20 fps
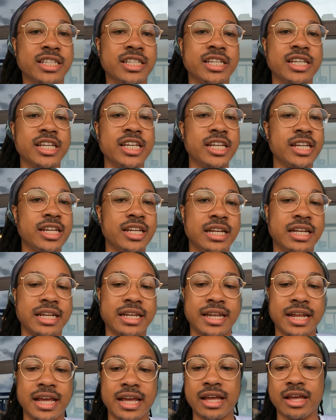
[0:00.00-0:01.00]

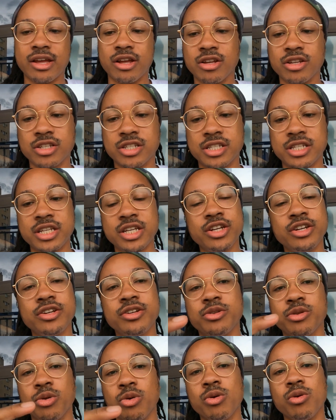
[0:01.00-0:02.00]

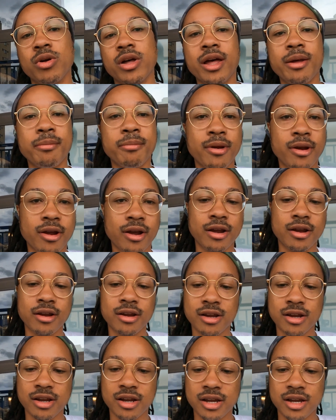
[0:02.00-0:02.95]
Du Hamburger.